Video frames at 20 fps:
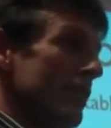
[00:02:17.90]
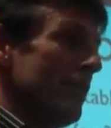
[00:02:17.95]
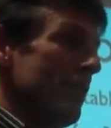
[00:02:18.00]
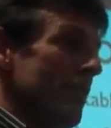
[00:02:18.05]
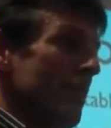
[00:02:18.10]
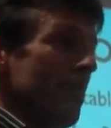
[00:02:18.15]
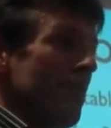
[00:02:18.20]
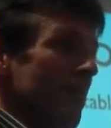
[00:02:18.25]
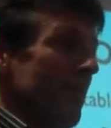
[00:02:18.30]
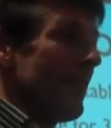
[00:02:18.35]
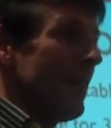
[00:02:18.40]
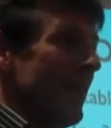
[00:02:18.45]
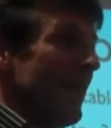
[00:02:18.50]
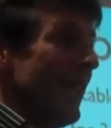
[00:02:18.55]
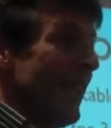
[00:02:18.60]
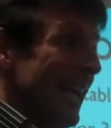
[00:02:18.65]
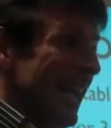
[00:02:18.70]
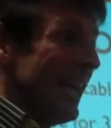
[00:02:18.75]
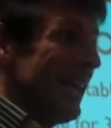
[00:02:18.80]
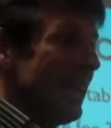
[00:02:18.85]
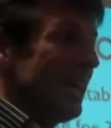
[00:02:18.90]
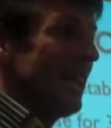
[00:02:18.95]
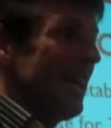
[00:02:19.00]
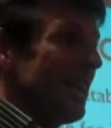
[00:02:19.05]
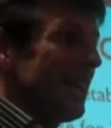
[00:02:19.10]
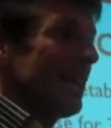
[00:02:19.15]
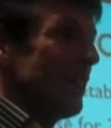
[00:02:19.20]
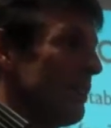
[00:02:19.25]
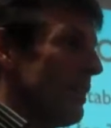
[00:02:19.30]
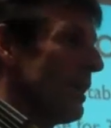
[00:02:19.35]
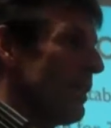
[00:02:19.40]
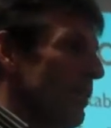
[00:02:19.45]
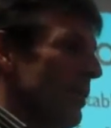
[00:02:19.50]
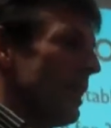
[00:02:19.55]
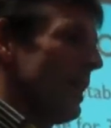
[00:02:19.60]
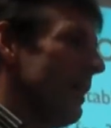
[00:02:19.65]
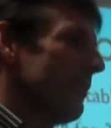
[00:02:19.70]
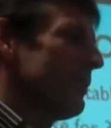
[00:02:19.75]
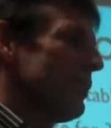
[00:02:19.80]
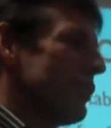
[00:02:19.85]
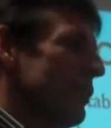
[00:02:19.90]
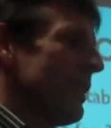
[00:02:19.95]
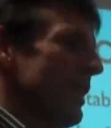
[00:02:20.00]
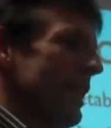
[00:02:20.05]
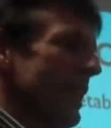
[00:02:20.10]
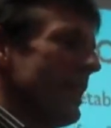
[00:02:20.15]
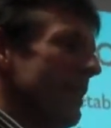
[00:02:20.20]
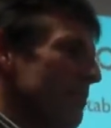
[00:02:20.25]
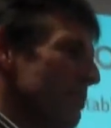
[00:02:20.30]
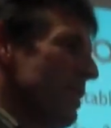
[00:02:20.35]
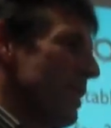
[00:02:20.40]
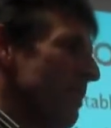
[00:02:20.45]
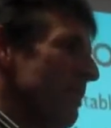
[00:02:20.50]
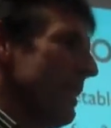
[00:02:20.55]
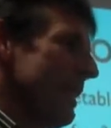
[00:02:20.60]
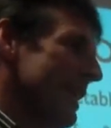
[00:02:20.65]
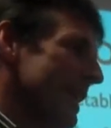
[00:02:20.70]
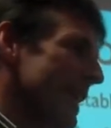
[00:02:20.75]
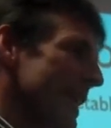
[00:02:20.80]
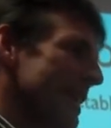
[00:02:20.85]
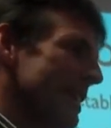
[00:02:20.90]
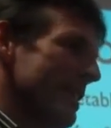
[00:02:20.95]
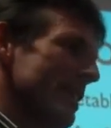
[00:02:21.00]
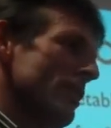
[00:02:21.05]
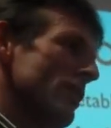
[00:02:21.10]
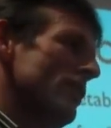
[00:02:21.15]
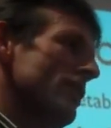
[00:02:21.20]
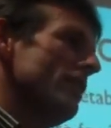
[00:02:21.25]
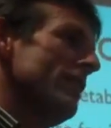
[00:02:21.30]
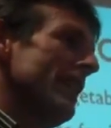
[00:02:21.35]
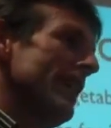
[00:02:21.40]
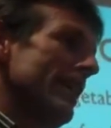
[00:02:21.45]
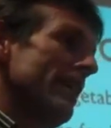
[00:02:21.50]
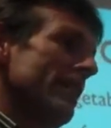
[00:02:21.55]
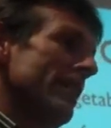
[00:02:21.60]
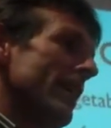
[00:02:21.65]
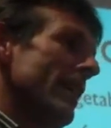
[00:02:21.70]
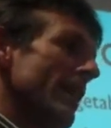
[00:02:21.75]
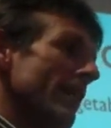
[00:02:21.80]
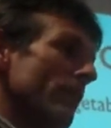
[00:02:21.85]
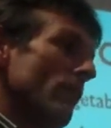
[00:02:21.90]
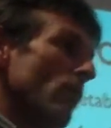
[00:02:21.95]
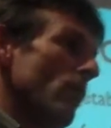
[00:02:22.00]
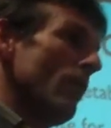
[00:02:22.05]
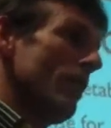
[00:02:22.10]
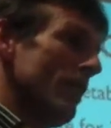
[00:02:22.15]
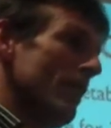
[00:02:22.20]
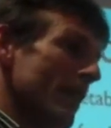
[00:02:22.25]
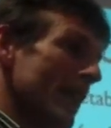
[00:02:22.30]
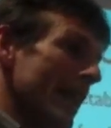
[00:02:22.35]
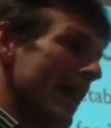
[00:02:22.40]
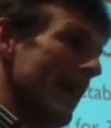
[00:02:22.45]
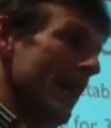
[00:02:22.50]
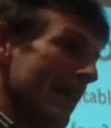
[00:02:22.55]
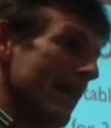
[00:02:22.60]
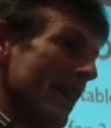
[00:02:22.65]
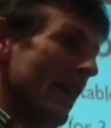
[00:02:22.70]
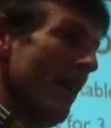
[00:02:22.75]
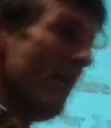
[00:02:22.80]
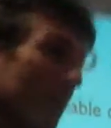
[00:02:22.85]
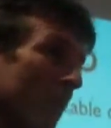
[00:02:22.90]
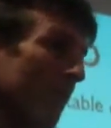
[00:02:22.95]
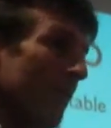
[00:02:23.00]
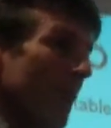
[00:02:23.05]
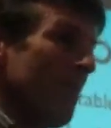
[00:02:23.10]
for eating that, I'm going to have to drink probably at least another 1.5 litres of water today, but